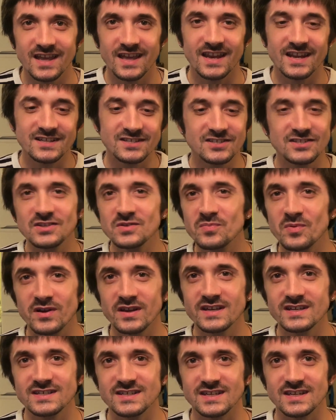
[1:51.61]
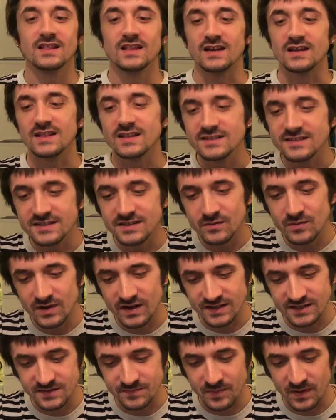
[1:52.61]
And it's super easy. Let's see what
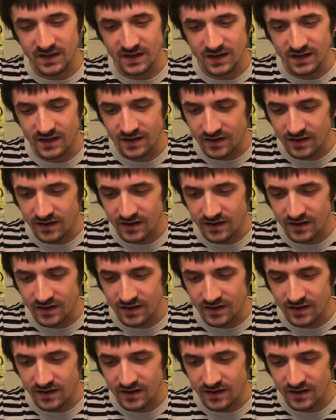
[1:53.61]
I spent here.